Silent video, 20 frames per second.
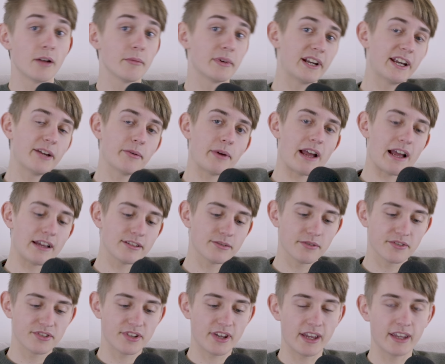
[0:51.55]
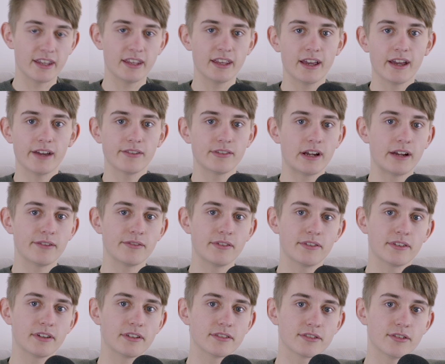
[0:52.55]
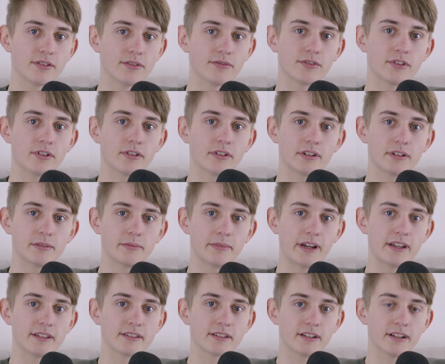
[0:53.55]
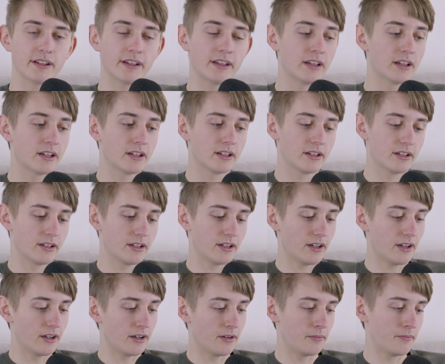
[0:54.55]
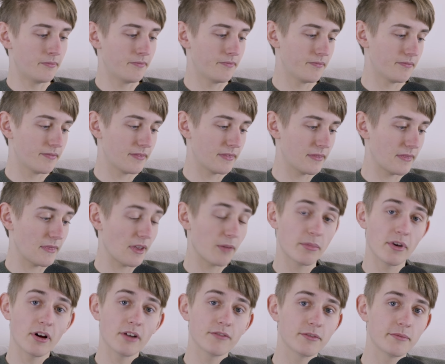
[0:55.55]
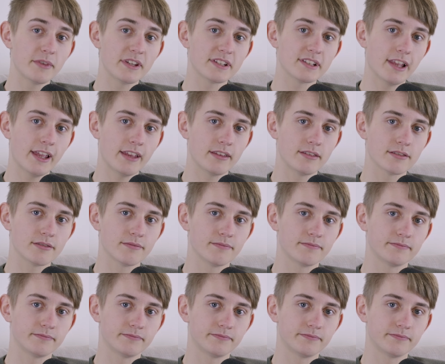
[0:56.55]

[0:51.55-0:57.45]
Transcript: But anyway, as I was saying, everything's gone wrong, basically. Apart from this lens.